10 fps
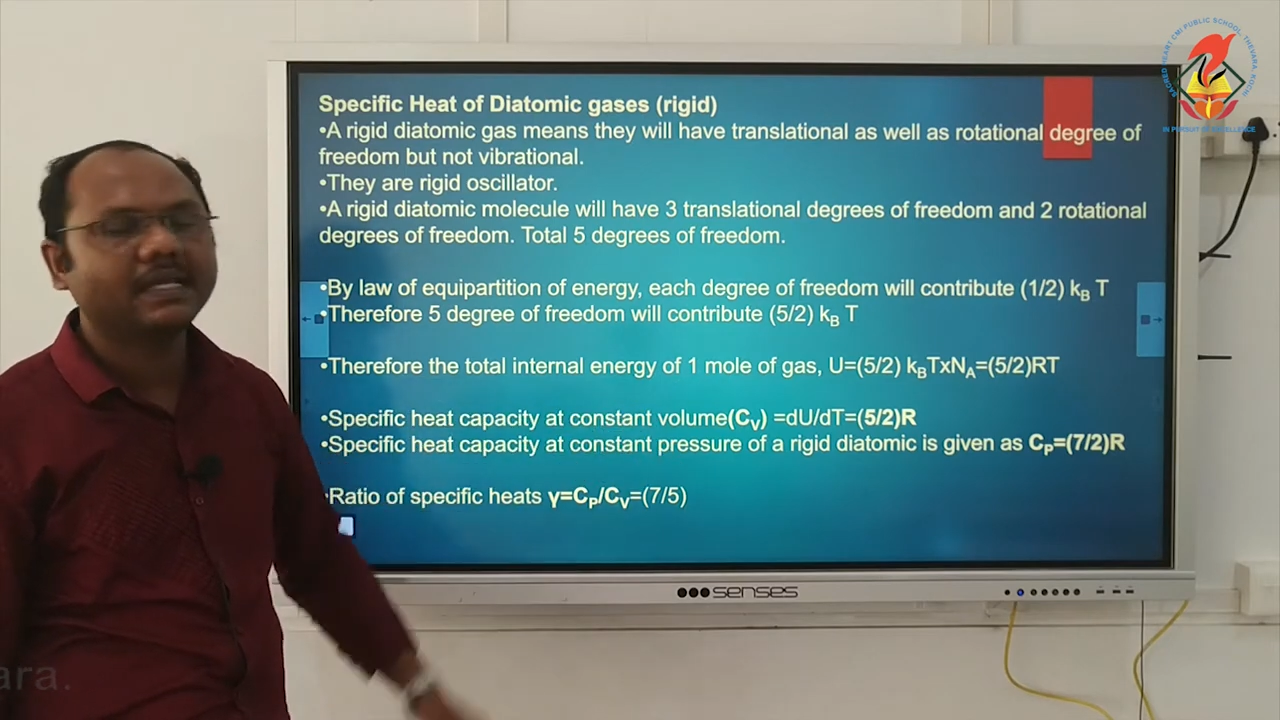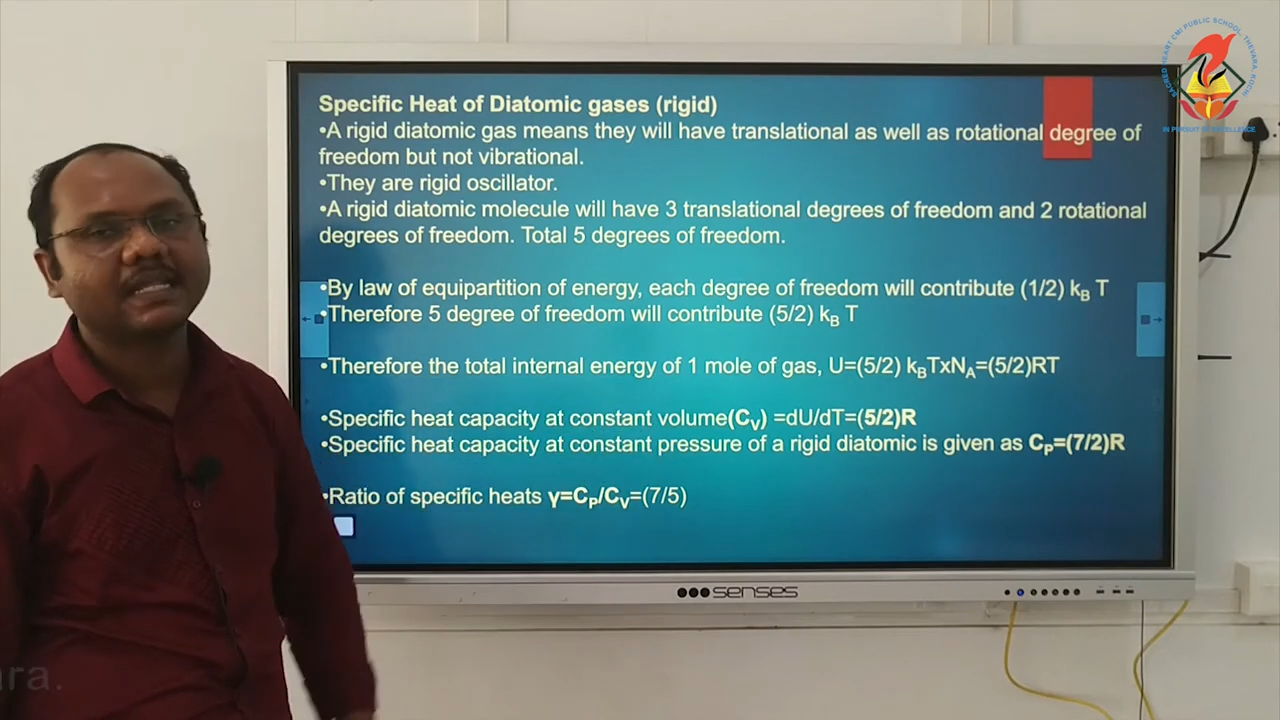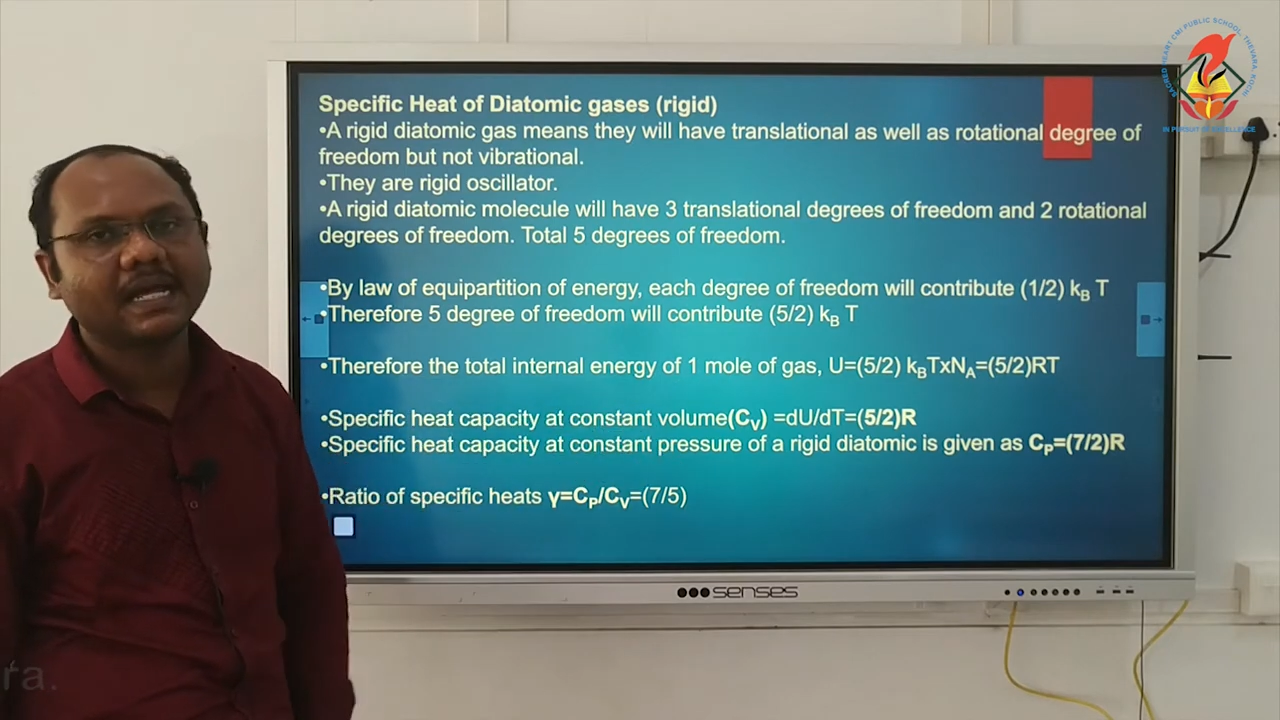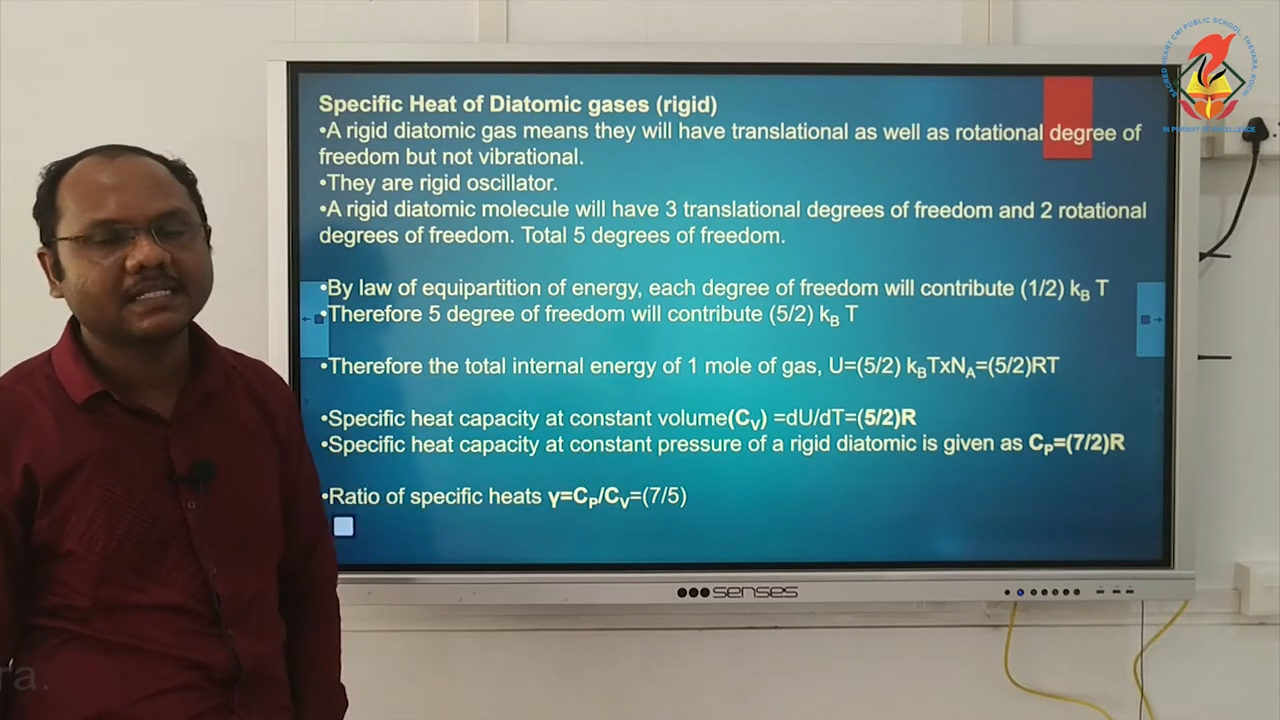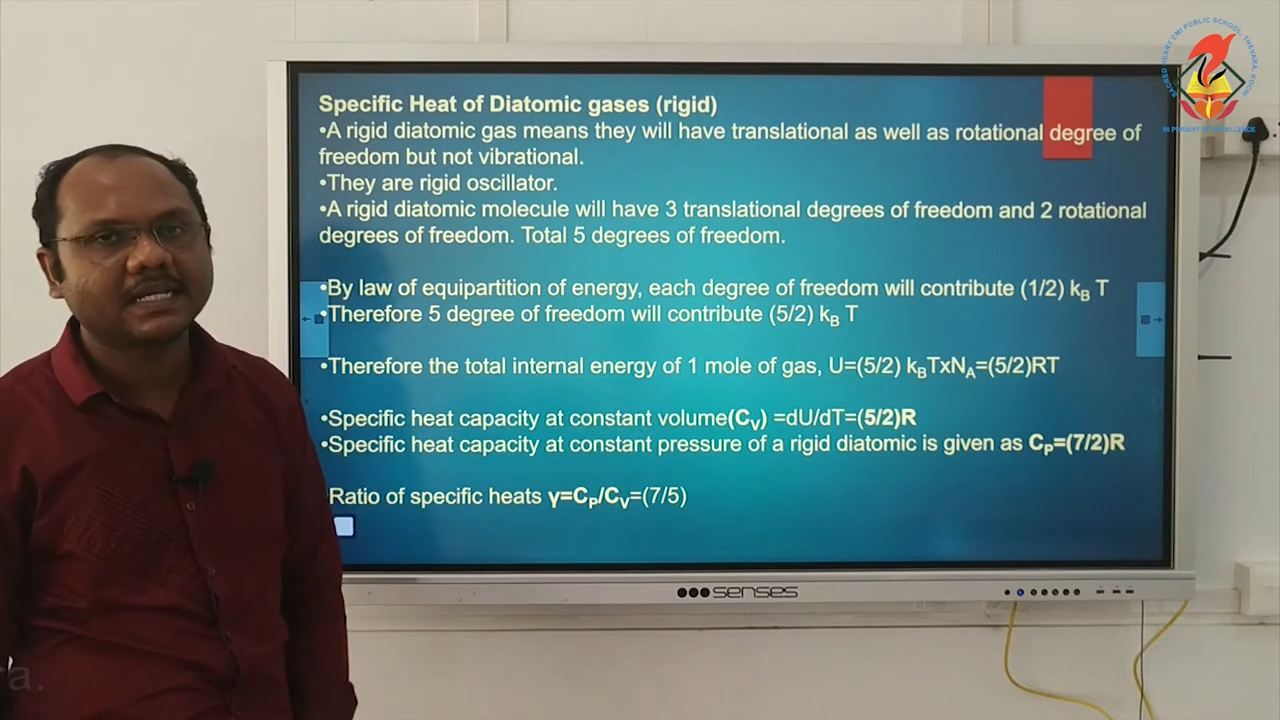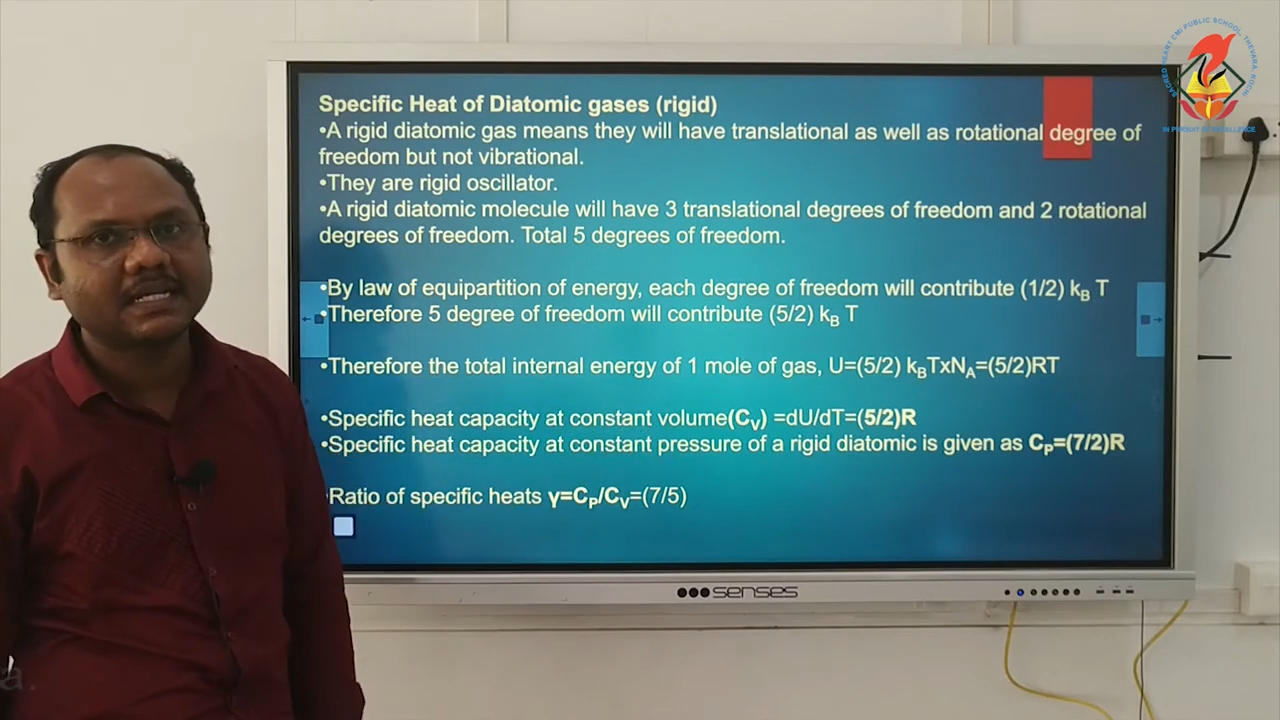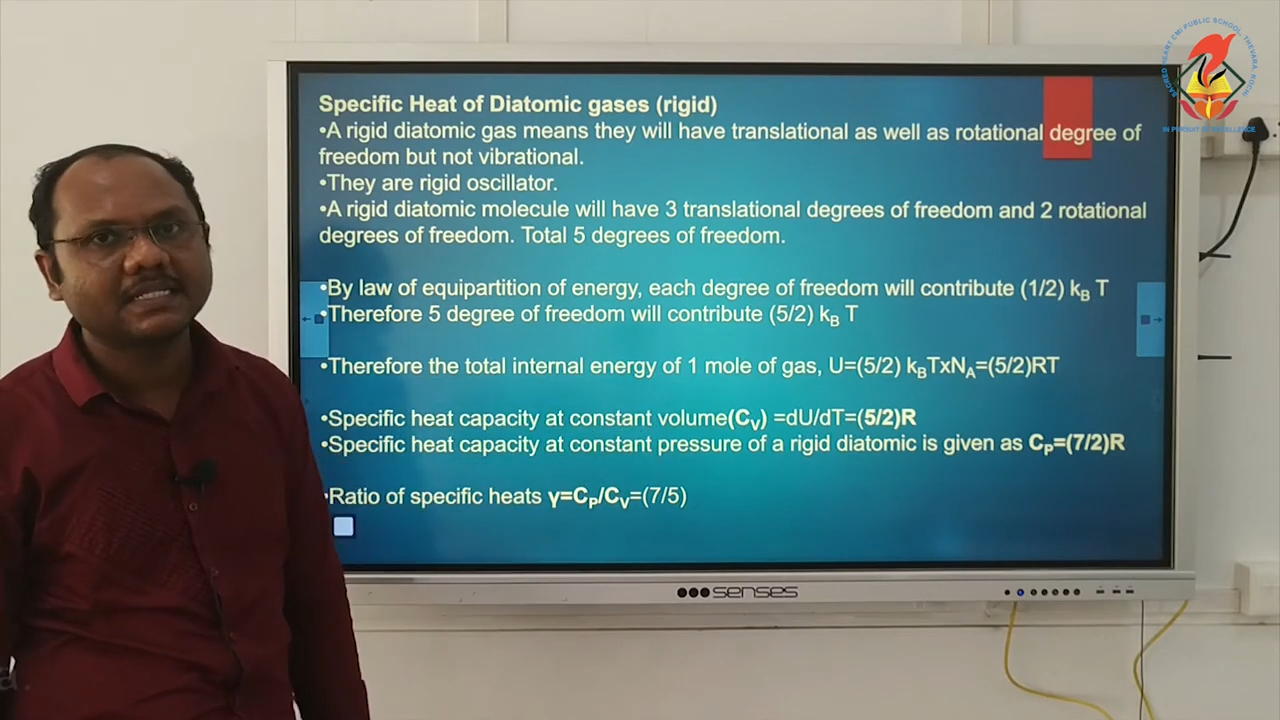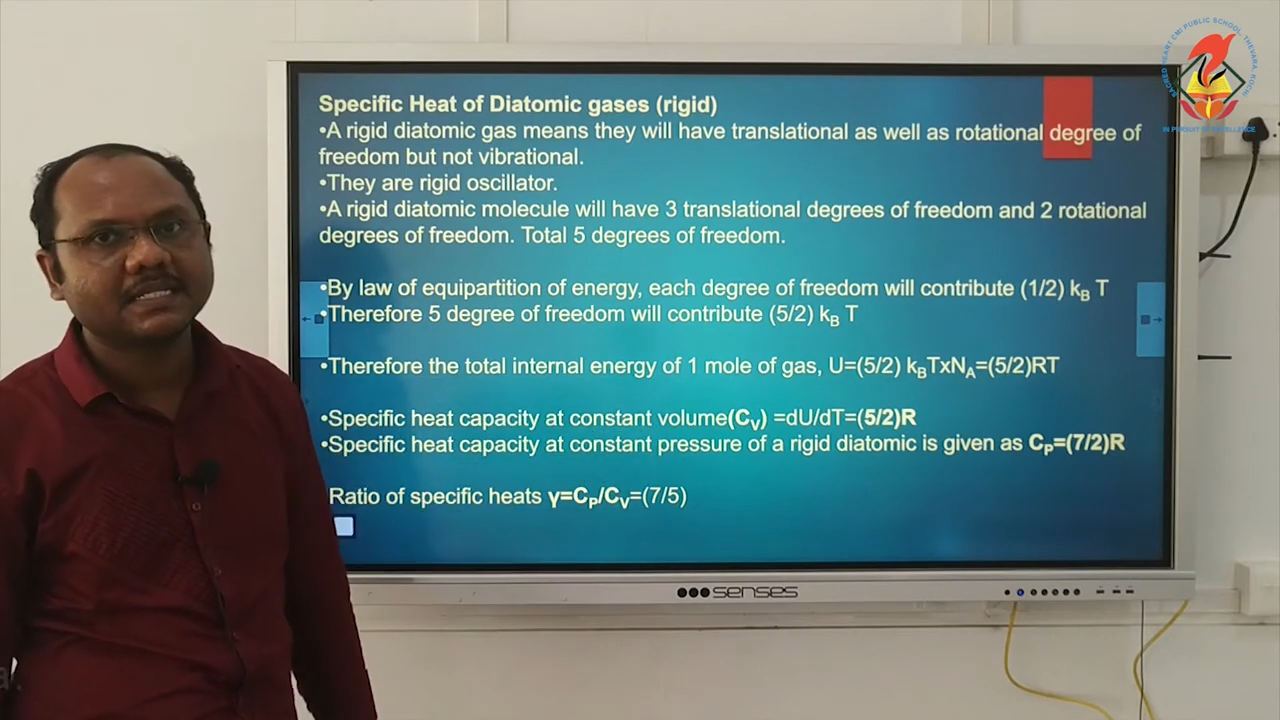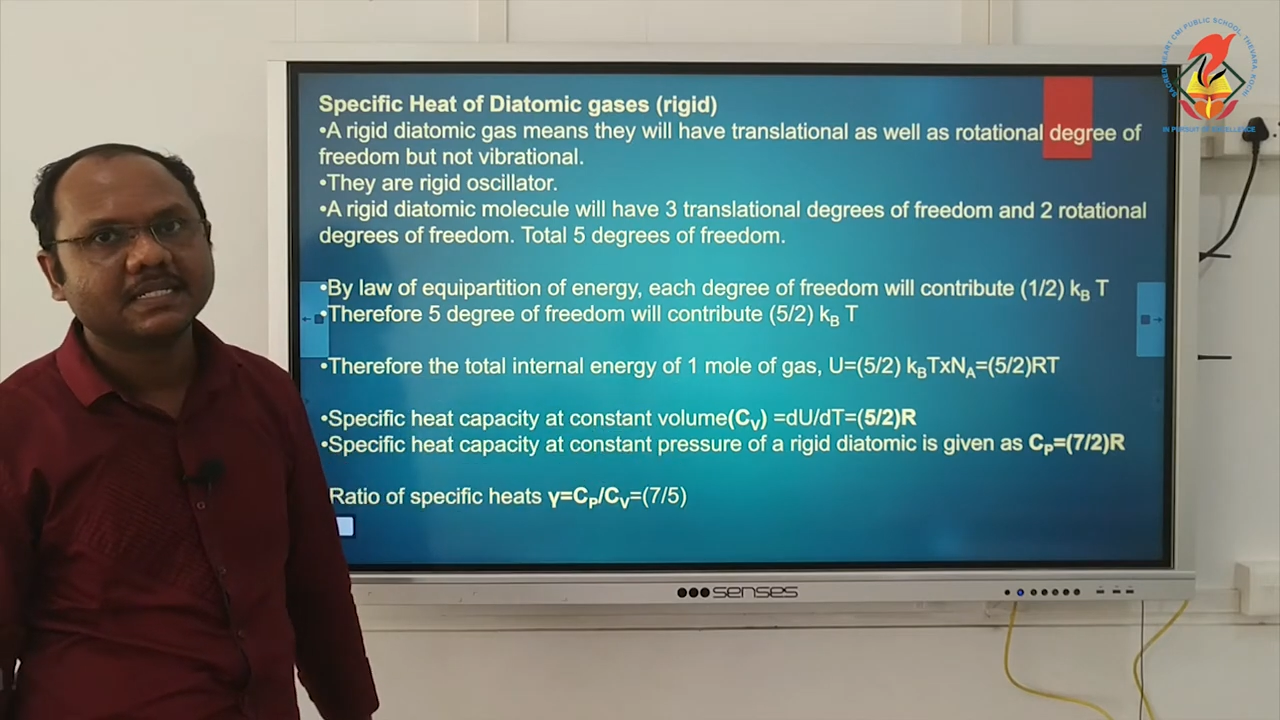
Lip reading: the answer as